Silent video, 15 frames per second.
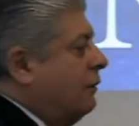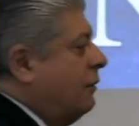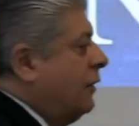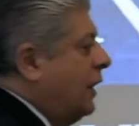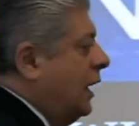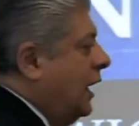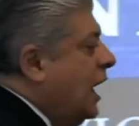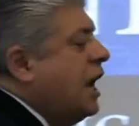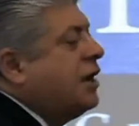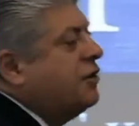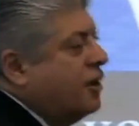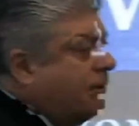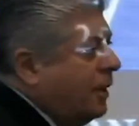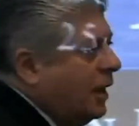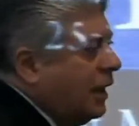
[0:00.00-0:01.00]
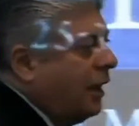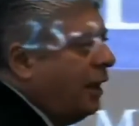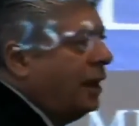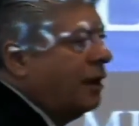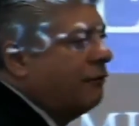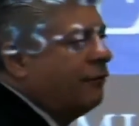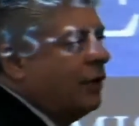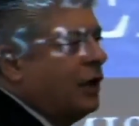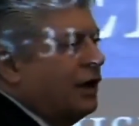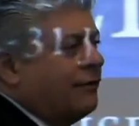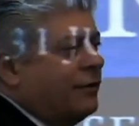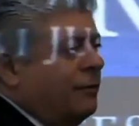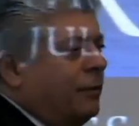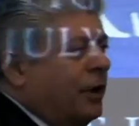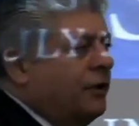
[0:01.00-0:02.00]
the ignominy of the
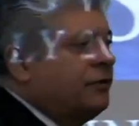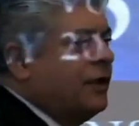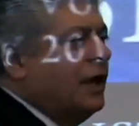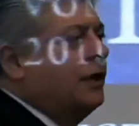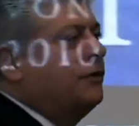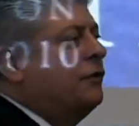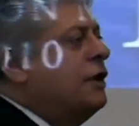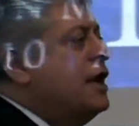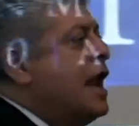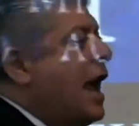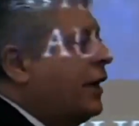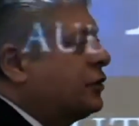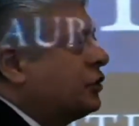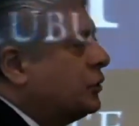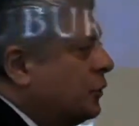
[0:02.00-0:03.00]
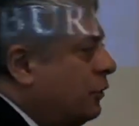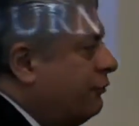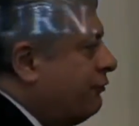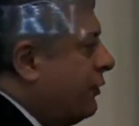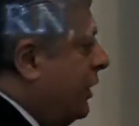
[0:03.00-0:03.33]
government and natural